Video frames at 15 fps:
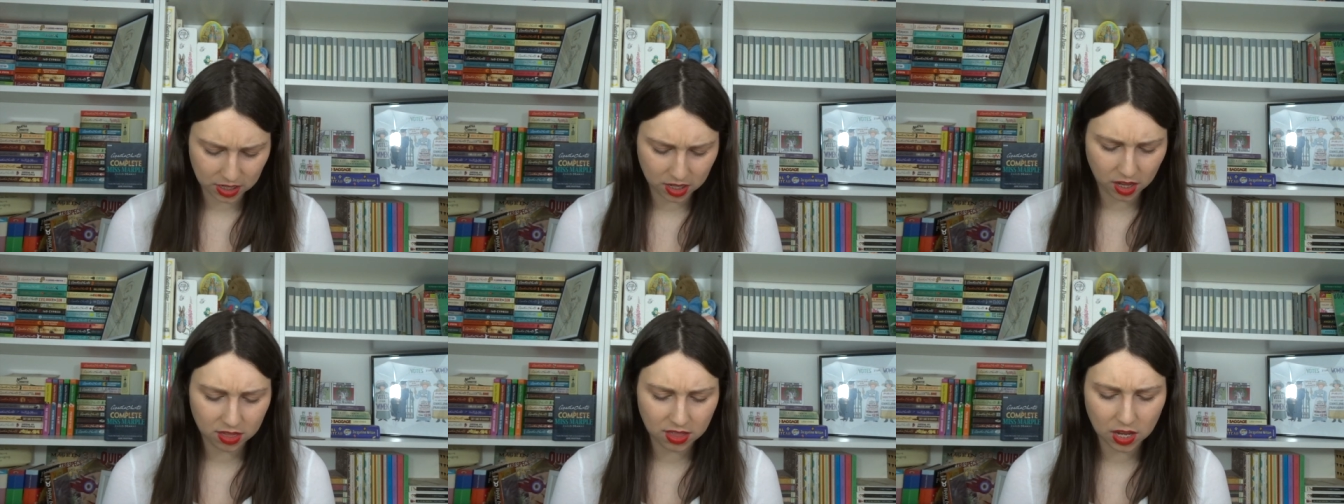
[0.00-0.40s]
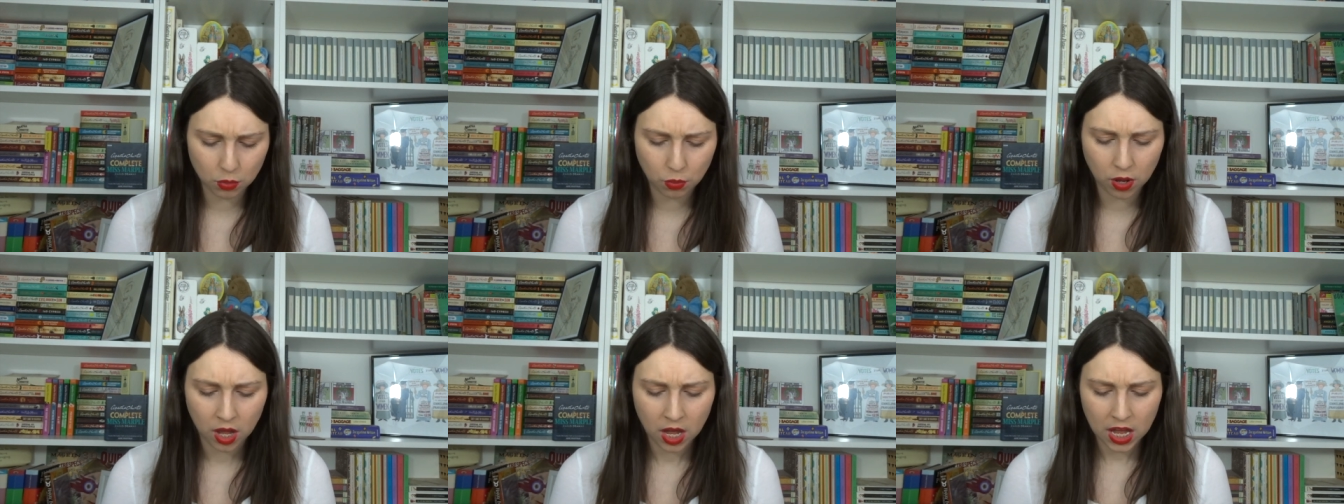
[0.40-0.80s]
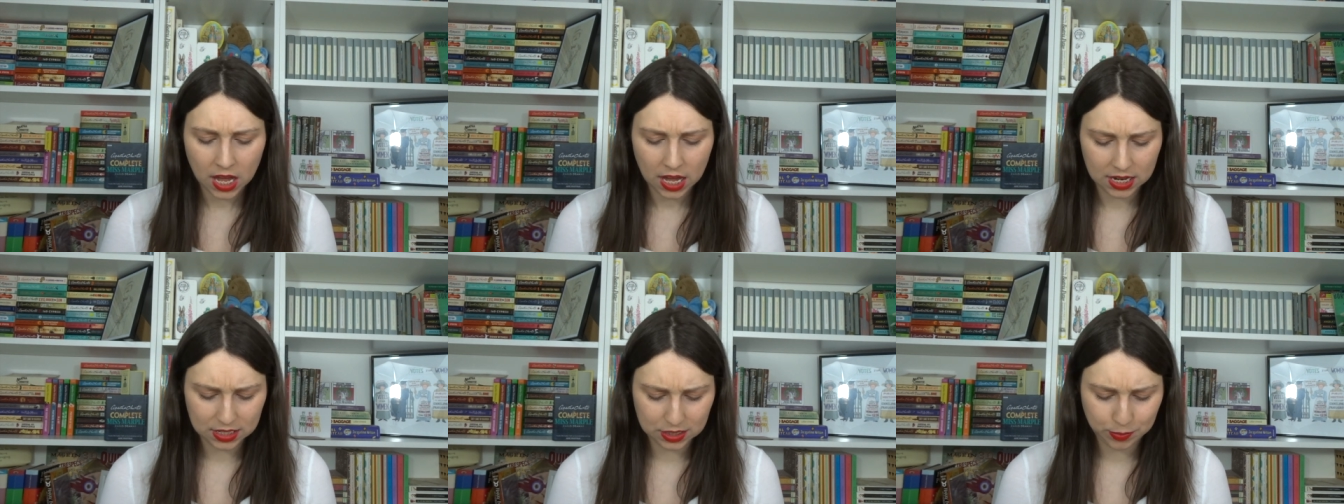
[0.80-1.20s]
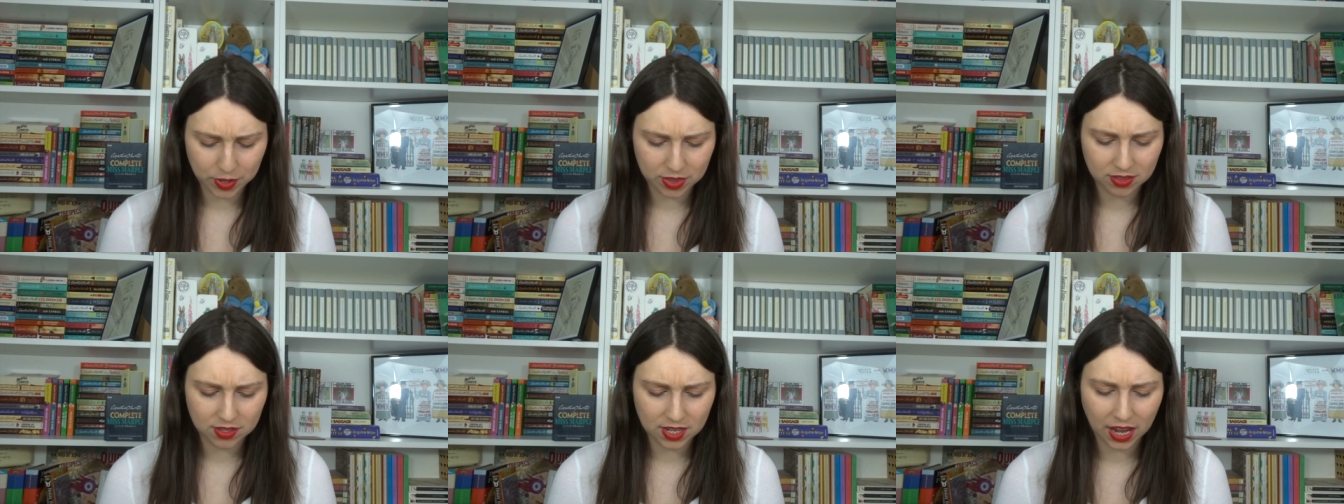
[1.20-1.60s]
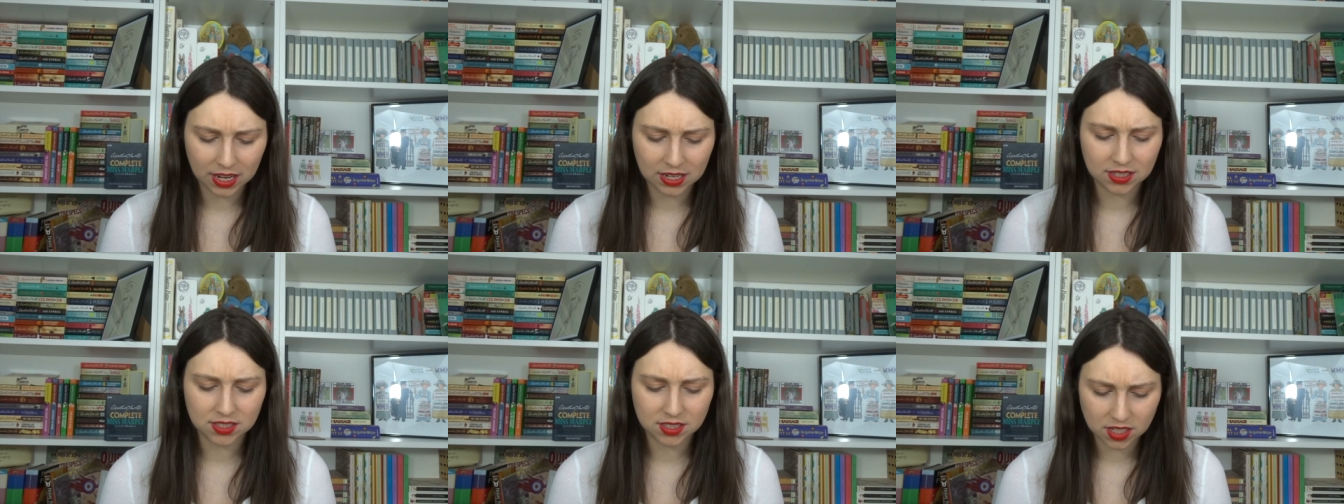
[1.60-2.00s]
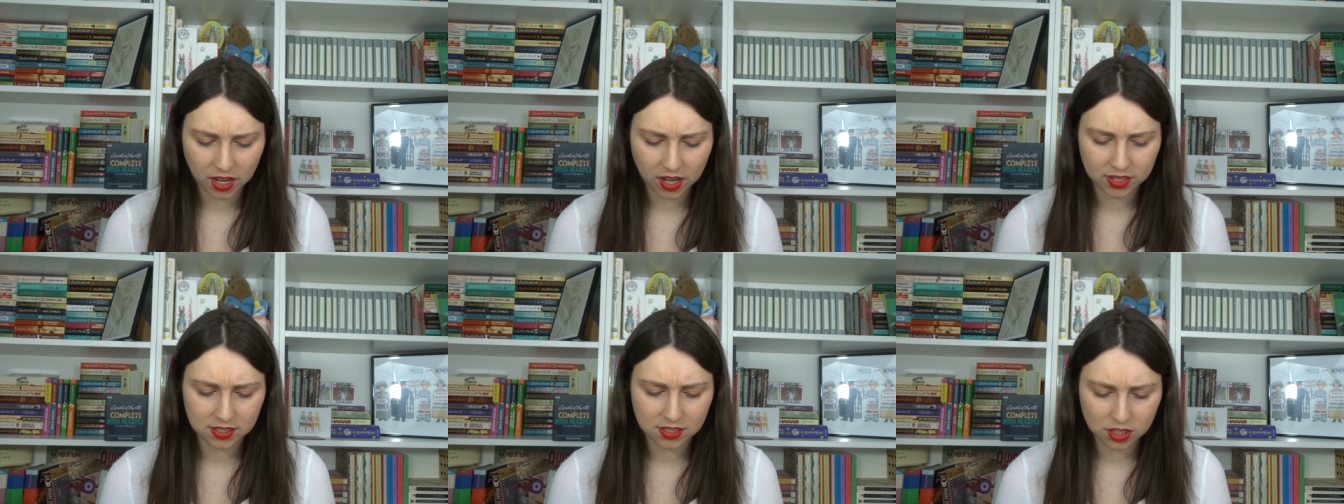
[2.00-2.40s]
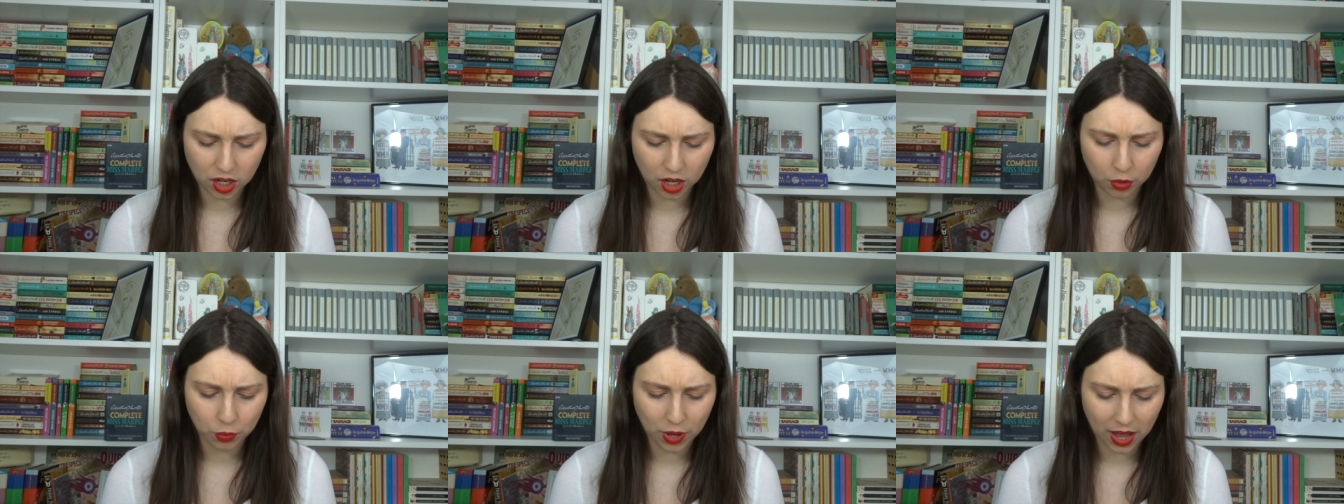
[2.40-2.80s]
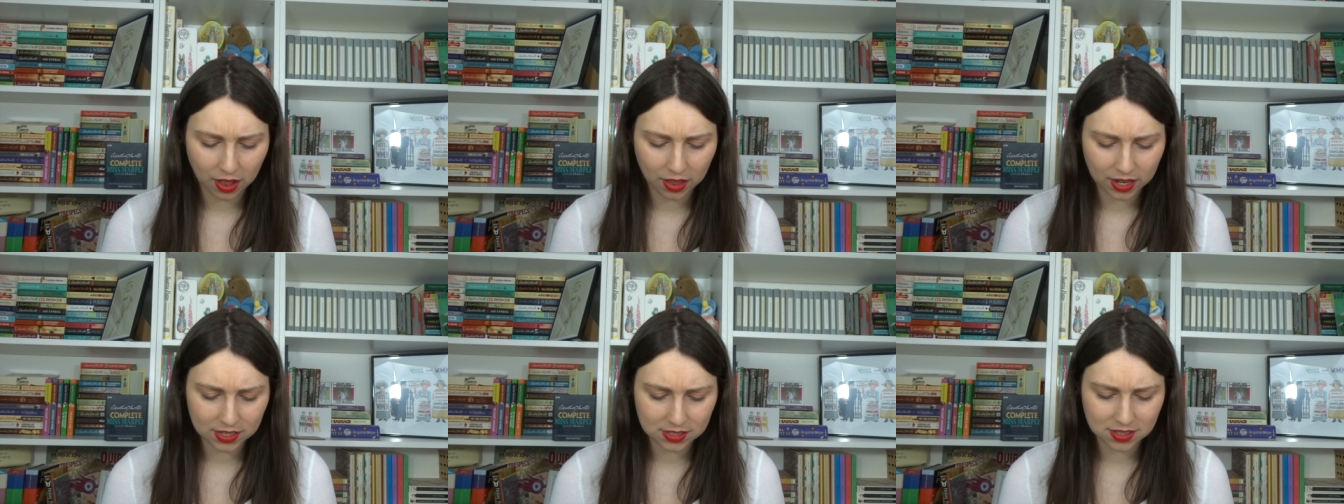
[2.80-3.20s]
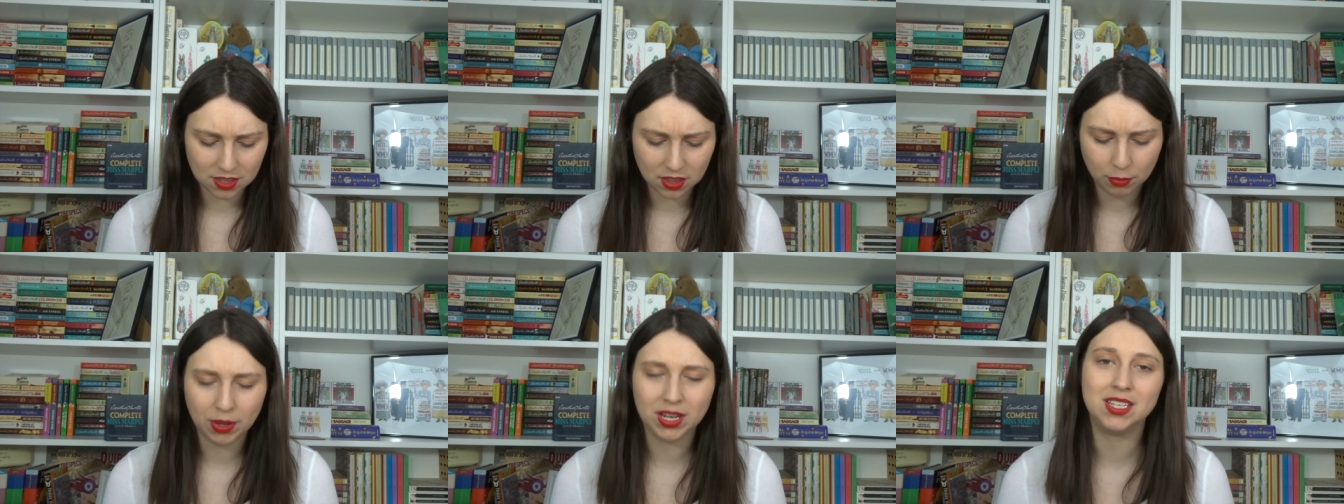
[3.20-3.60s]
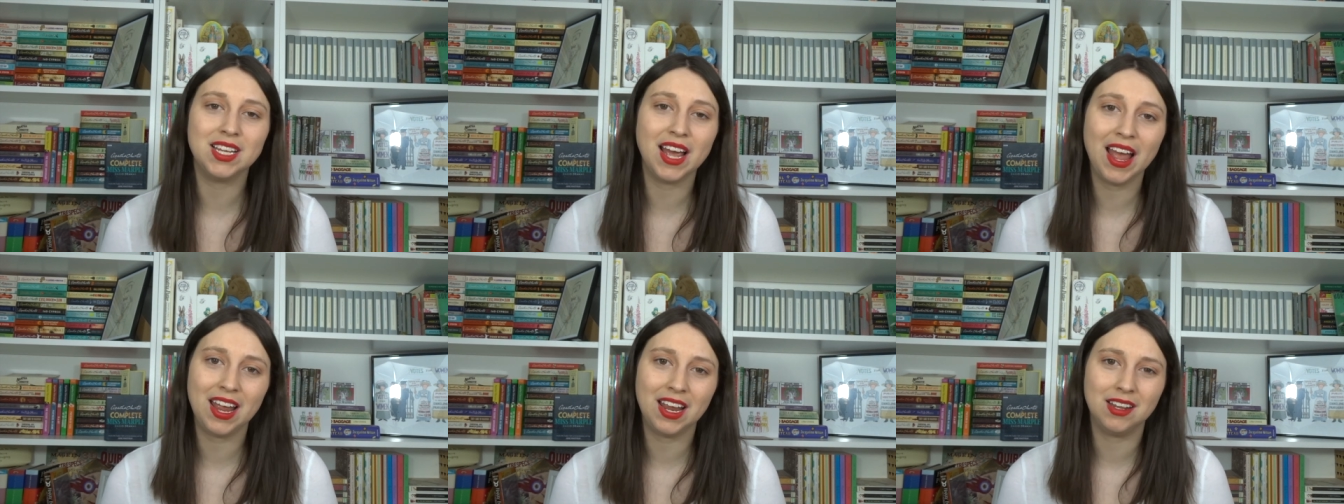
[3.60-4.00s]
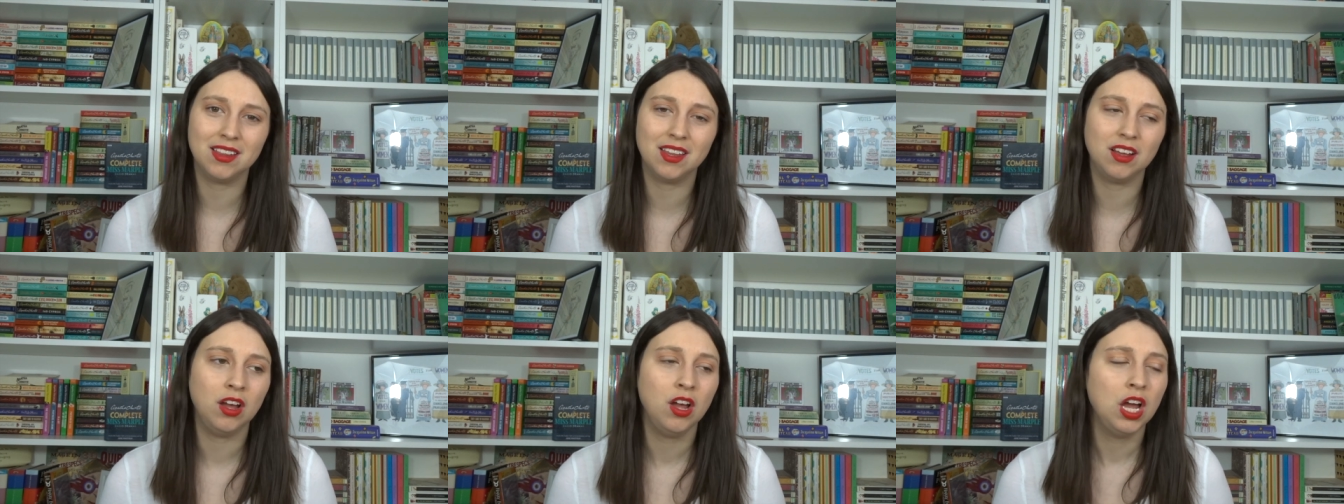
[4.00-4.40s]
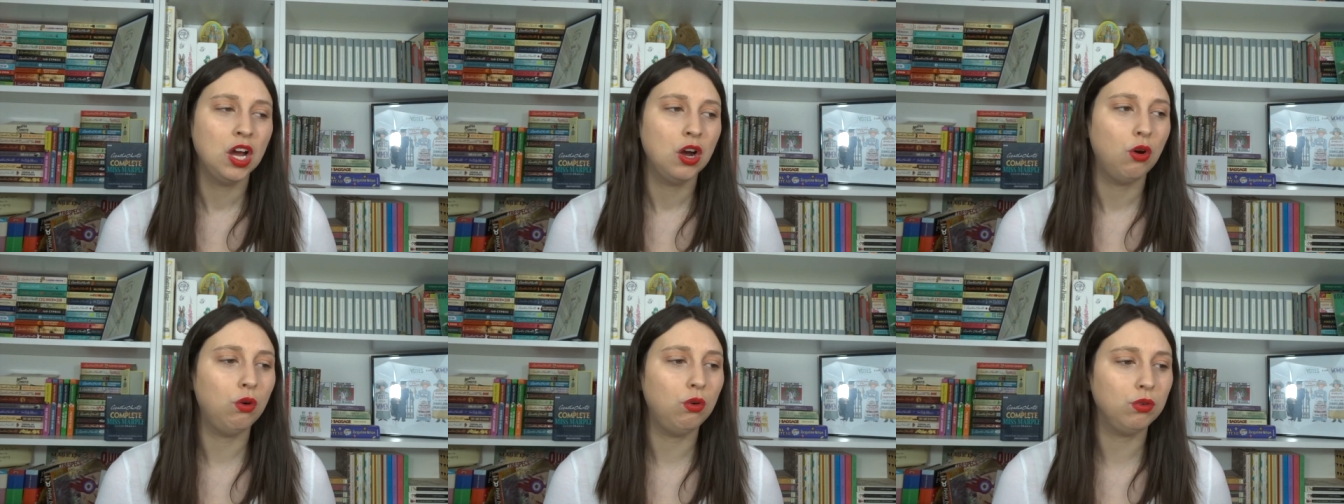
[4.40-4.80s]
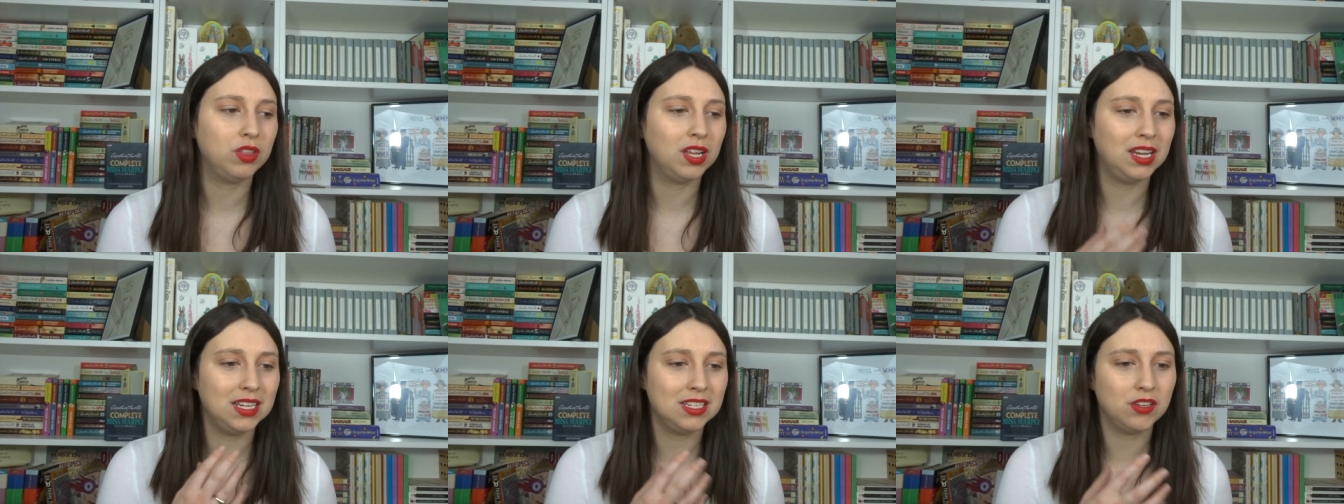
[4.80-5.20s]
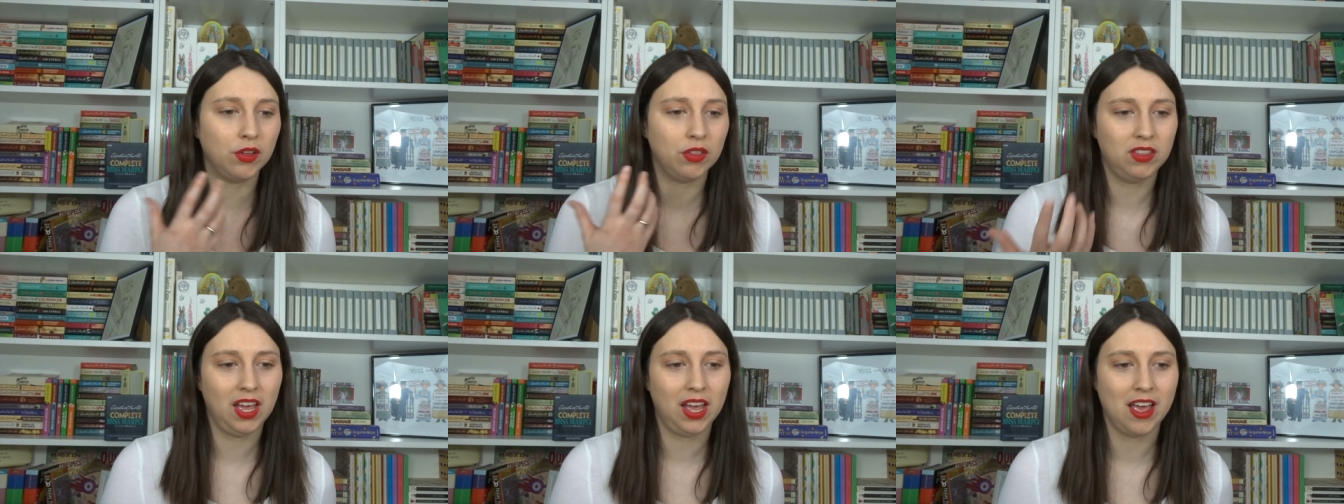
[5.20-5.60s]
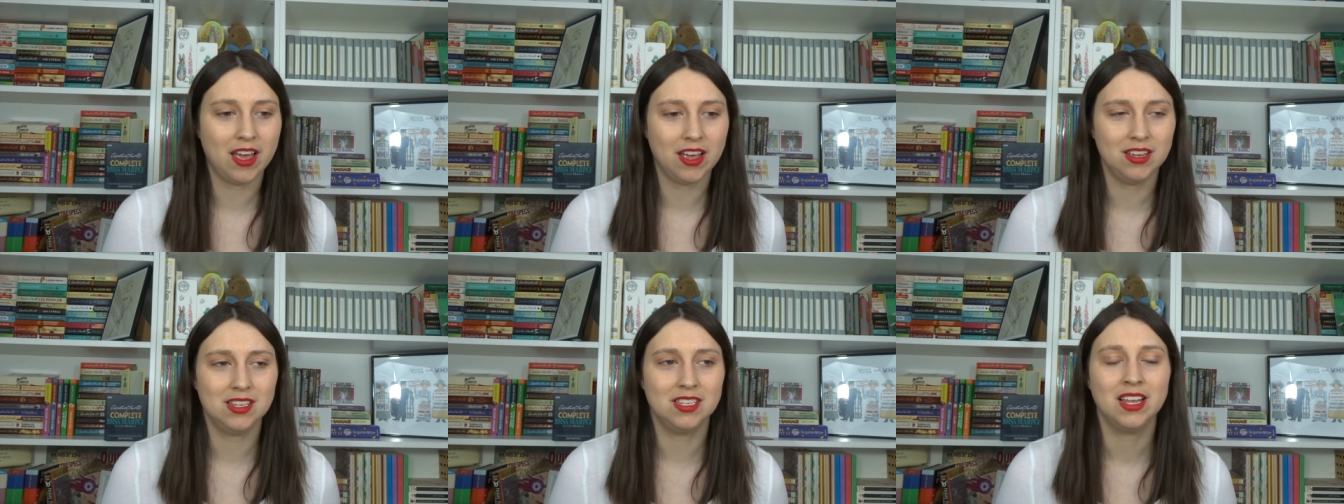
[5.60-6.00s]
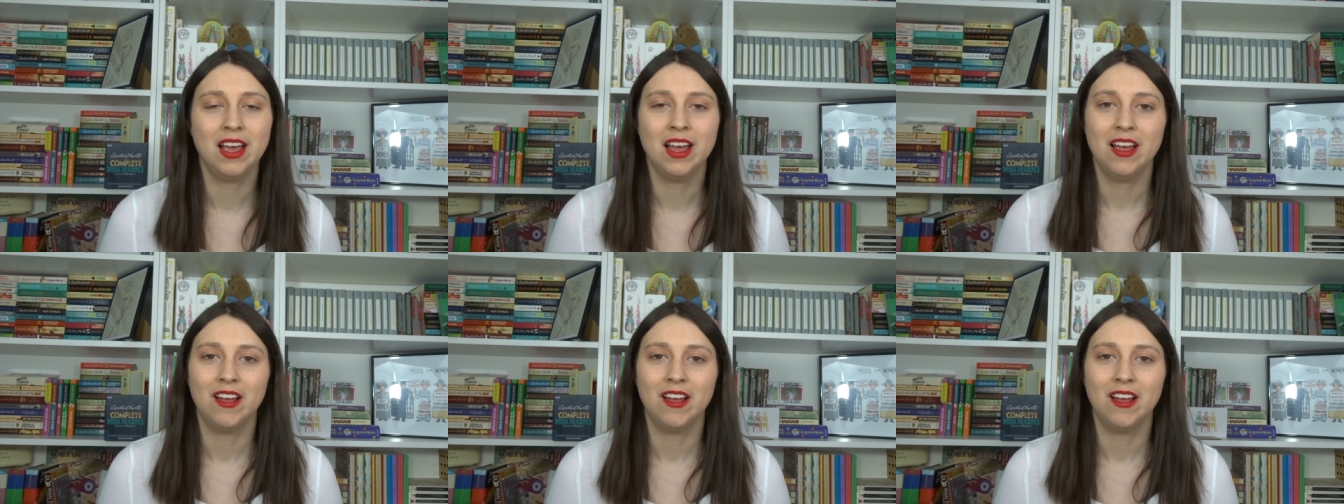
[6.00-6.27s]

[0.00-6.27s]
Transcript: And I think what Elizabeth Taylor does so well is the mundane, that all the little things